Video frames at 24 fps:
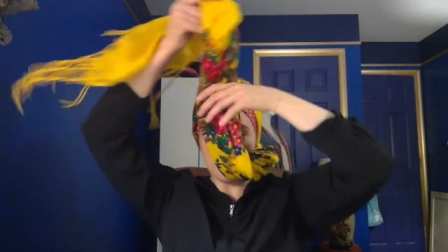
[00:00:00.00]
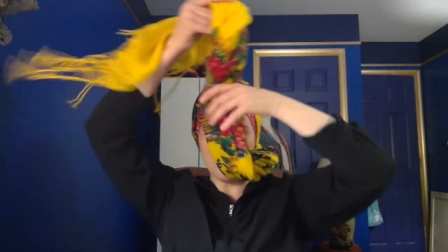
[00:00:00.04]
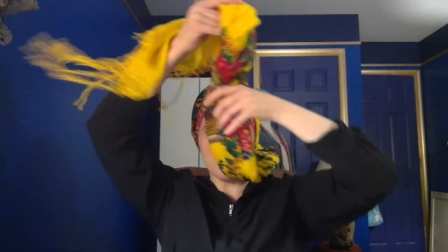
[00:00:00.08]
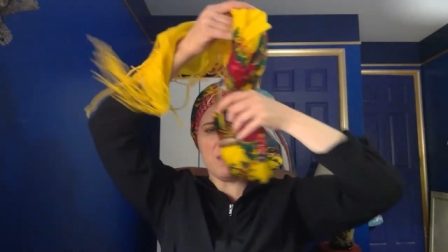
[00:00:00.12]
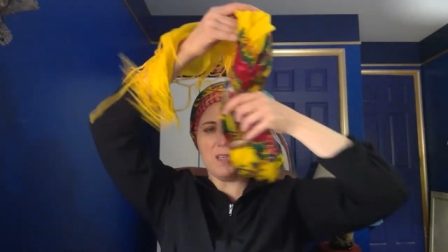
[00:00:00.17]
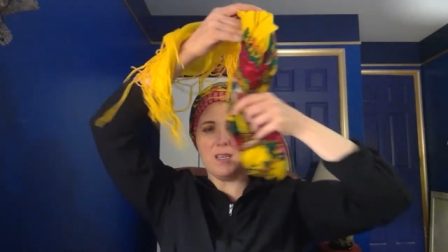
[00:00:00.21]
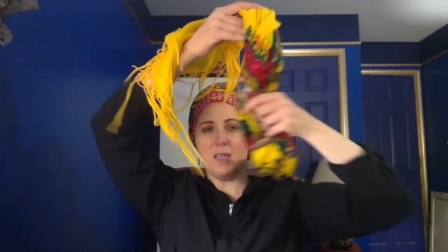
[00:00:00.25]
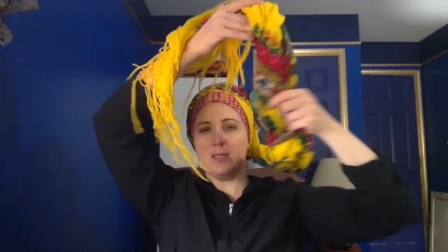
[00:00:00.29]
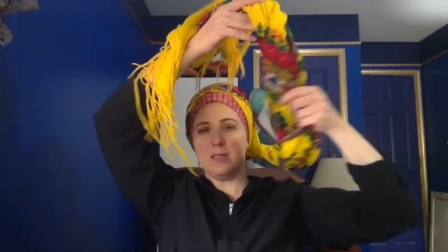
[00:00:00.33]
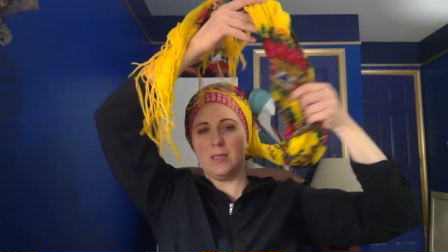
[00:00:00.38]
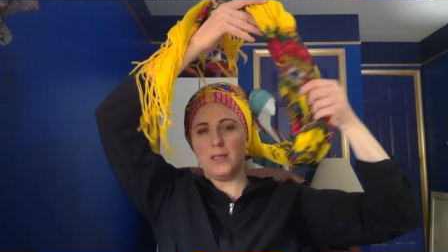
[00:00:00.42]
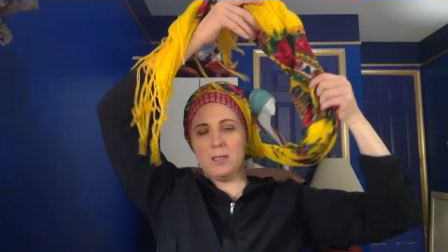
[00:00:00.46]

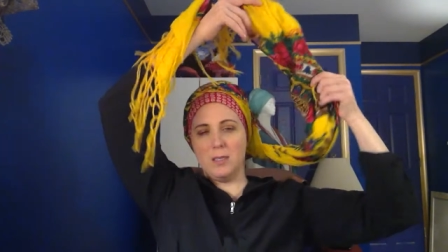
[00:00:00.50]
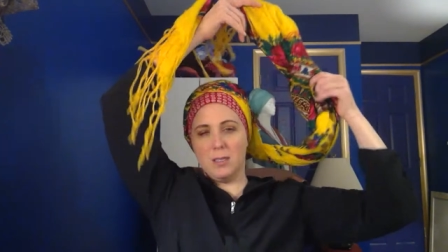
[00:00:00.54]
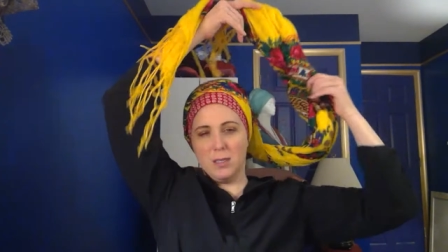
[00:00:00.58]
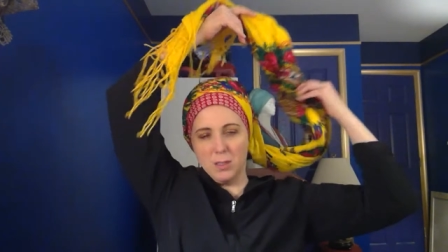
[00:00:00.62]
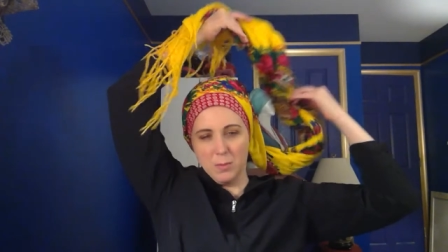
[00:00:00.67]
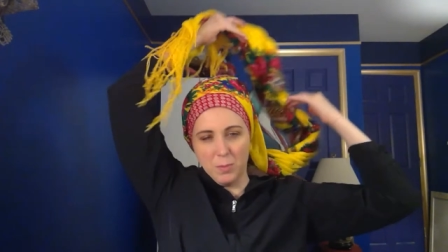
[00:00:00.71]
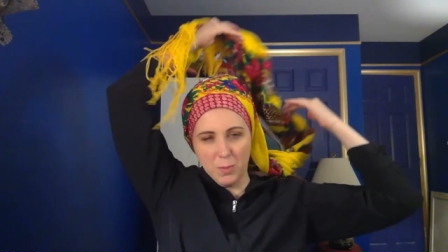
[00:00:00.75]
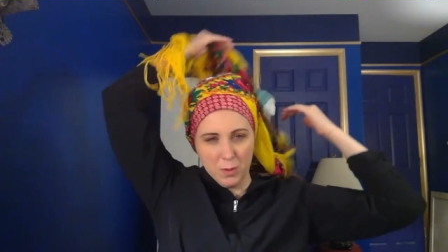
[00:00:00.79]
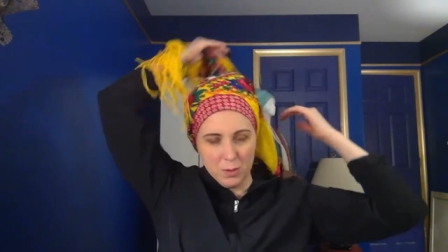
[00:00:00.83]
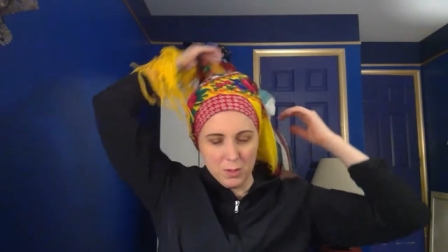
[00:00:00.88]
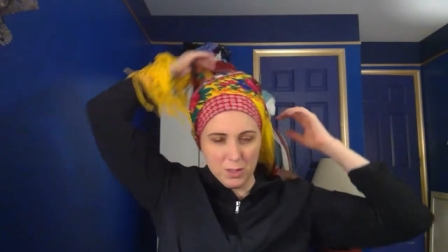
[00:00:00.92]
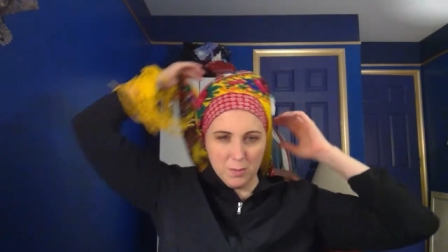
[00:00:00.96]
because this is
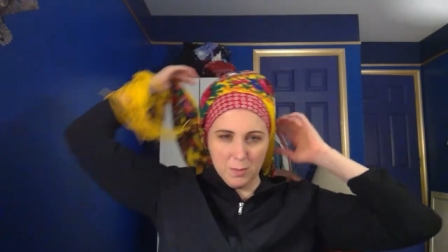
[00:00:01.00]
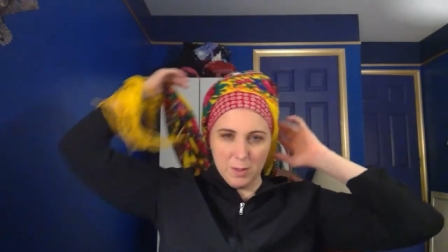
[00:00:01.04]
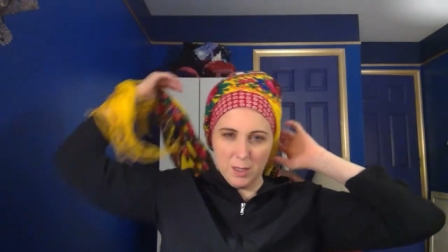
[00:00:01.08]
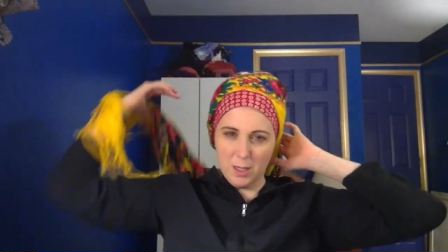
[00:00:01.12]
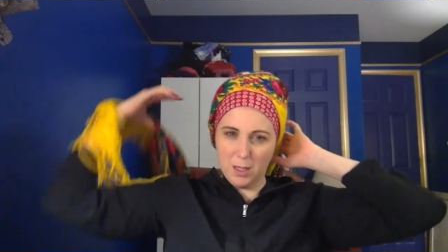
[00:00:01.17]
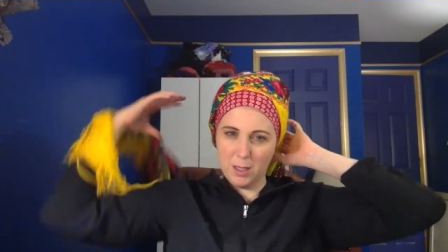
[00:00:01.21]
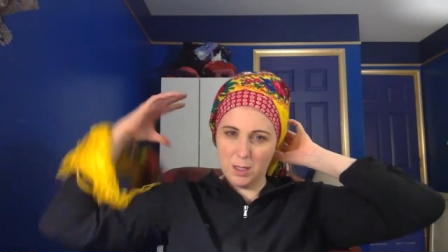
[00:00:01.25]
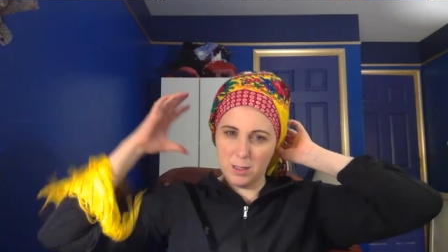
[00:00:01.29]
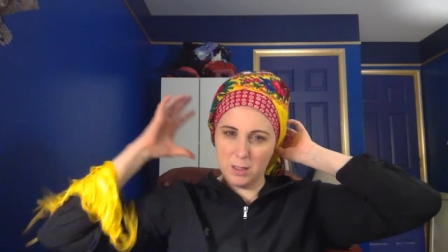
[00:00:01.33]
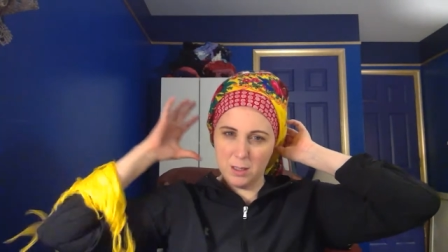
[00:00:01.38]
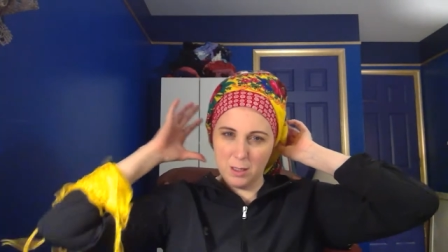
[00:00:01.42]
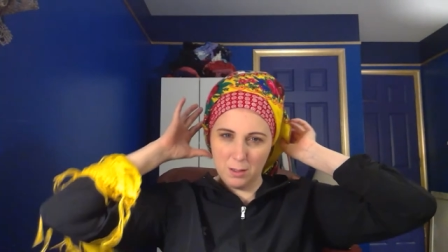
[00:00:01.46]
supposed to
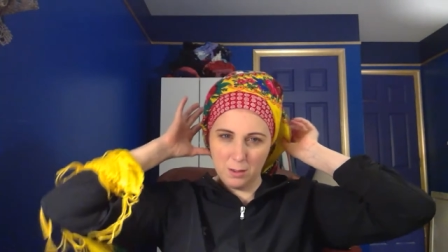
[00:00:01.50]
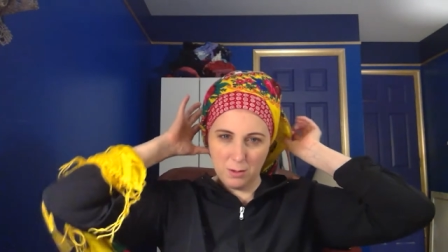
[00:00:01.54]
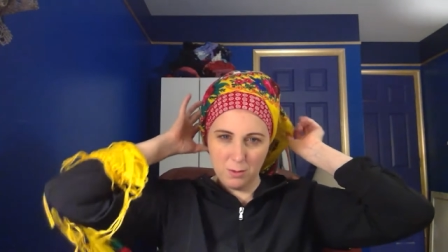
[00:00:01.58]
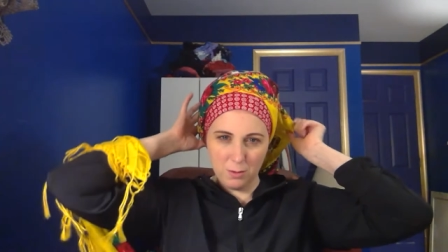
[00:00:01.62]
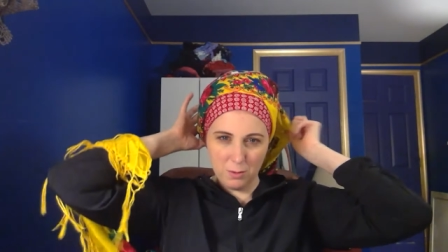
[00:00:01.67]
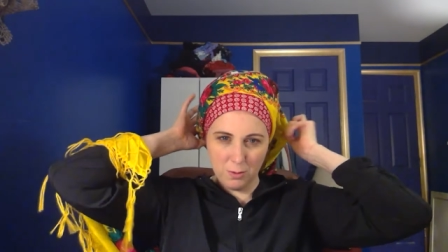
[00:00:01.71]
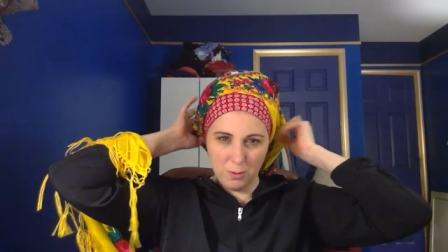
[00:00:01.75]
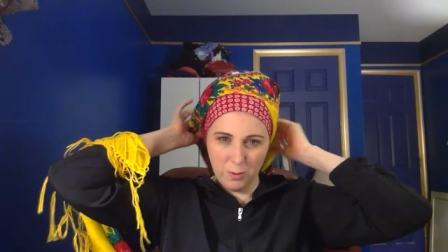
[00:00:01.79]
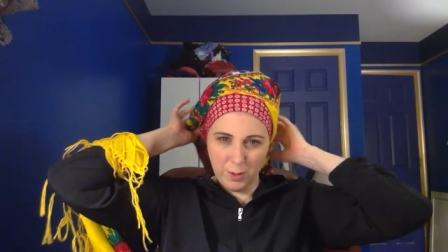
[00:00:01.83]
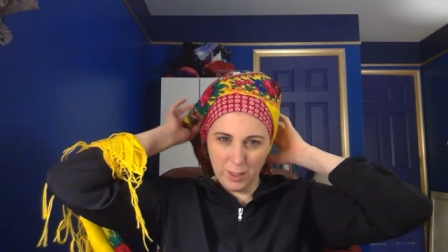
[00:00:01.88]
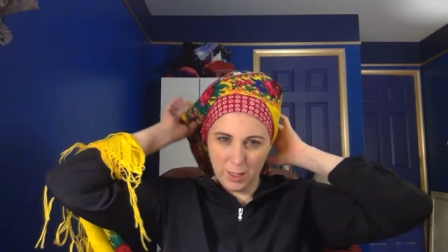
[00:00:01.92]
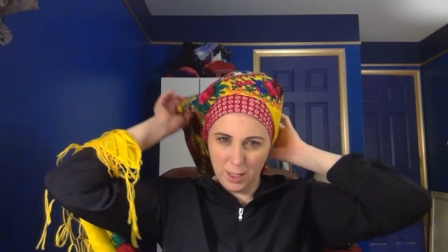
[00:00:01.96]
be a
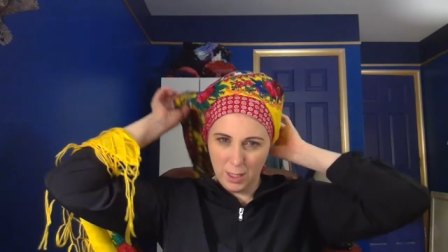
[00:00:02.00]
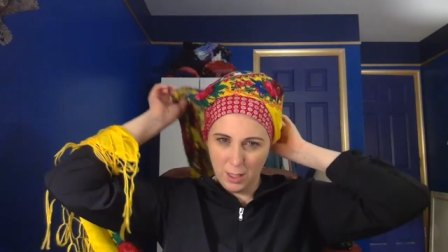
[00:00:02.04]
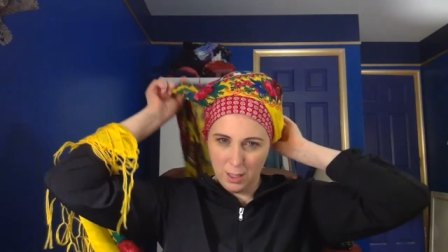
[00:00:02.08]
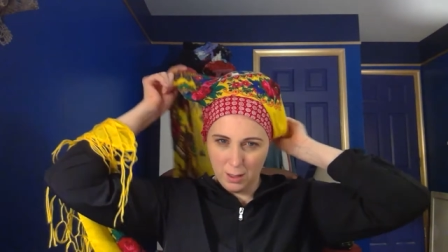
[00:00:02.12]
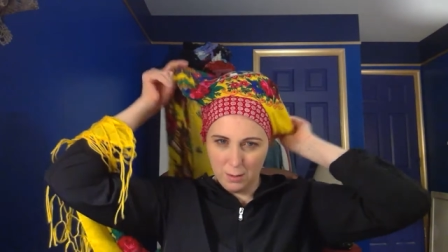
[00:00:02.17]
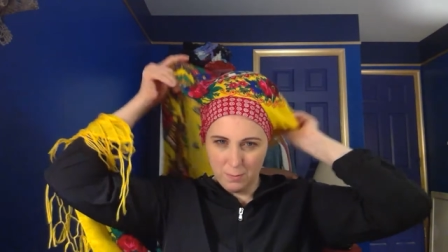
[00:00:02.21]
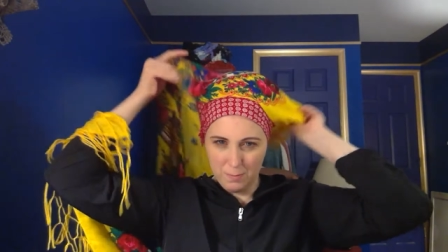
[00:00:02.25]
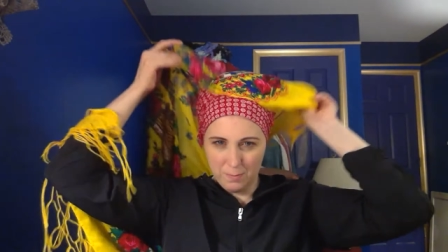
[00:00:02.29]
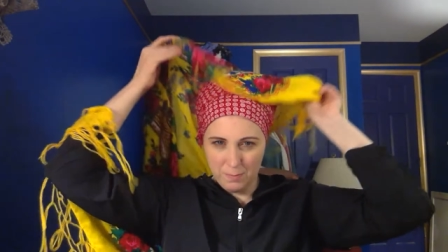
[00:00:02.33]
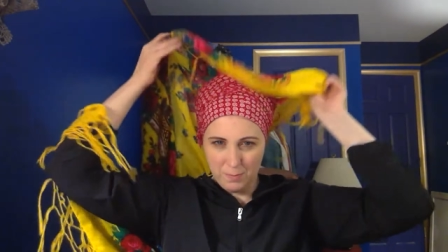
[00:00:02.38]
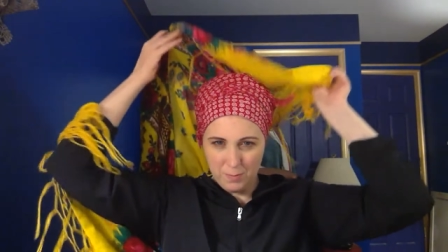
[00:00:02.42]
tichel quickie.